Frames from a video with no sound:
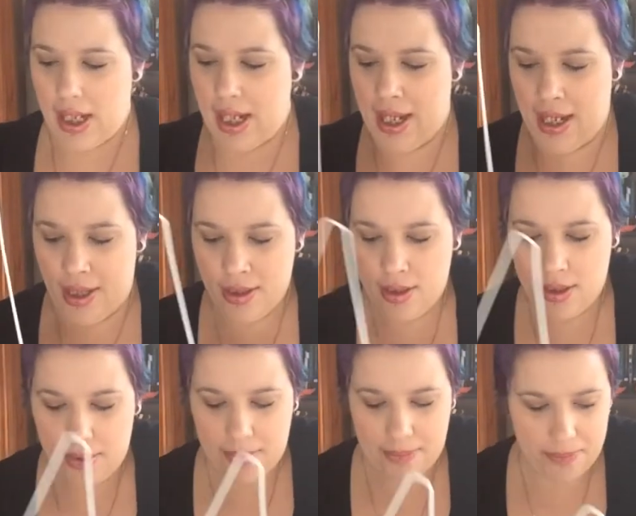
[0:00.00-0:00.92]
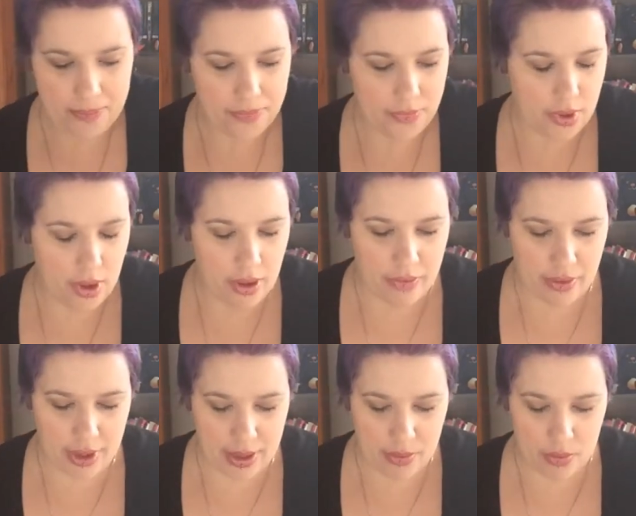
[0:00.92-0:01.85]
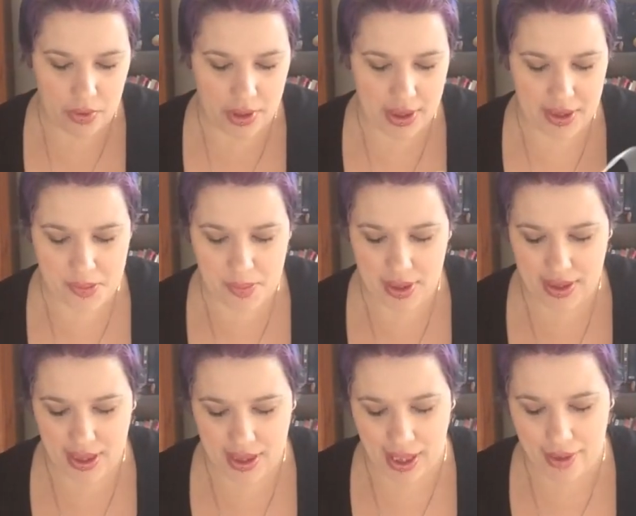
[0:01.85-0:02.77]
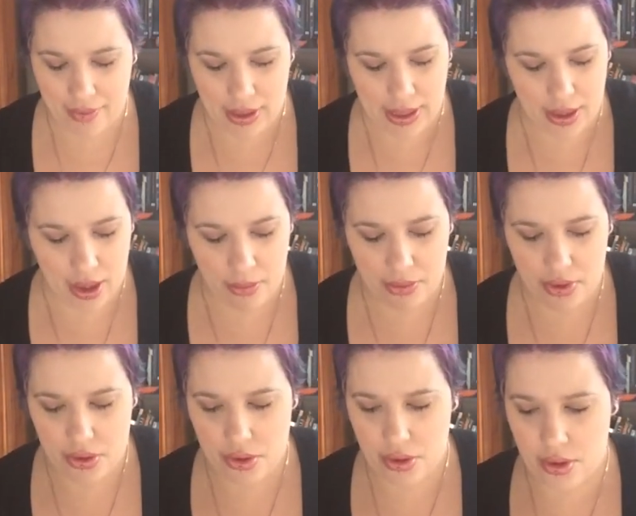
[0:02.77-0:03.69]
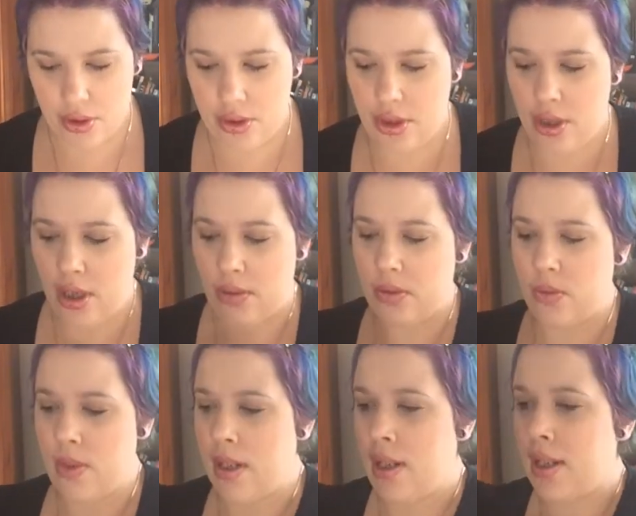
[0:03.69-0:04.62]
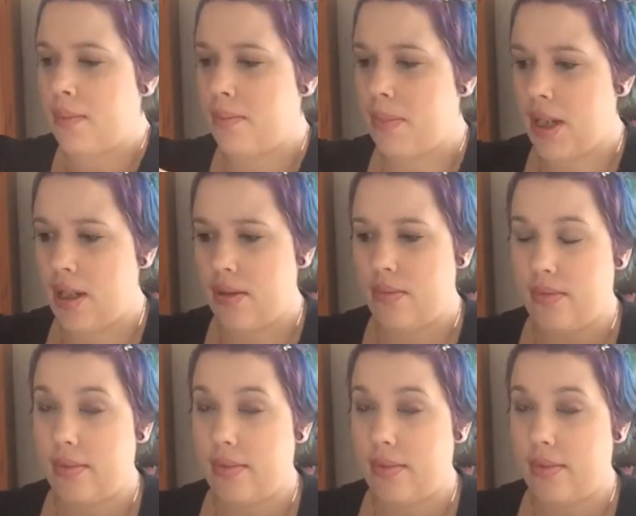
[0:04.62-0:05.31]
And I've already worn this, but they don't really go with the shoes that I was wearing, but